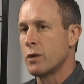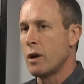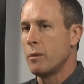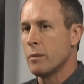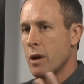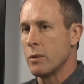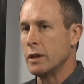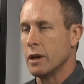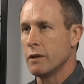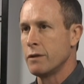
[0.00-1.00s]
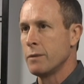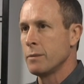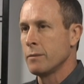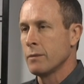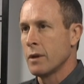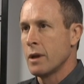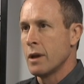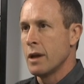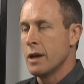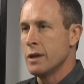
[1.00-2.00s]
realm that we live,
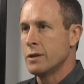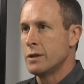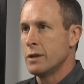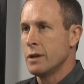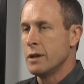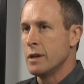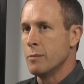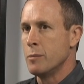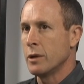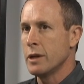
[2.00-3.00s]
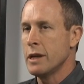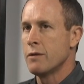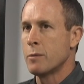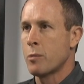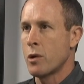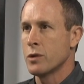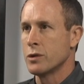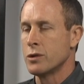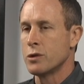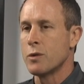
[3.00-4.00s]
is the ability of a
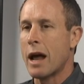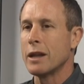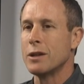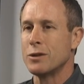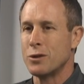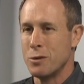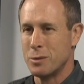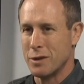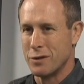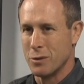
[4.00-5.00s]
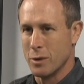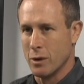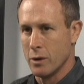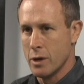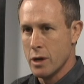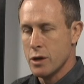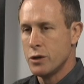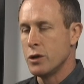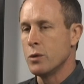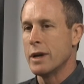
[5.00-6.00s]
person to rally the troops, if you will,
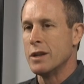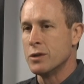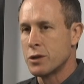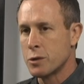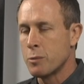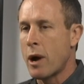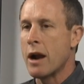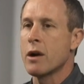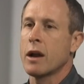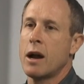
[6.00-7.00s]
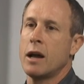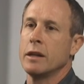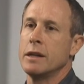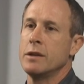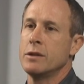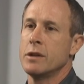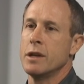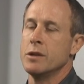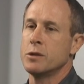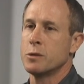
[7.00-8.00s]
to inspire colleagues,
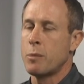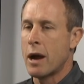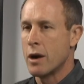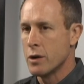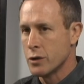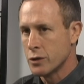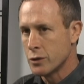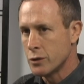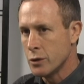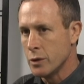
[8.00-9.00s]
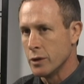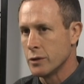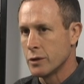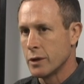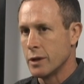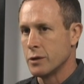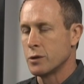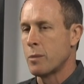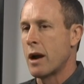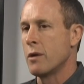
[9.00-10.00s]
inspire students,
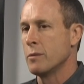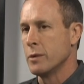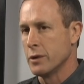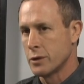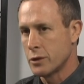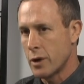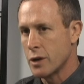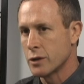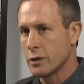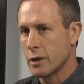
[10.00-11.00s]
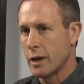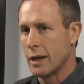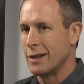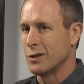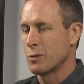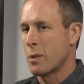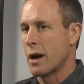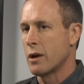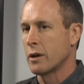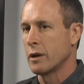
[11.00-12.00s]
inspire administration, and
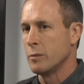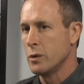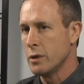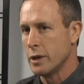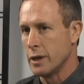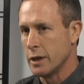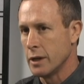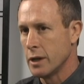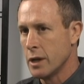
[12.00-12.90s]
inspire community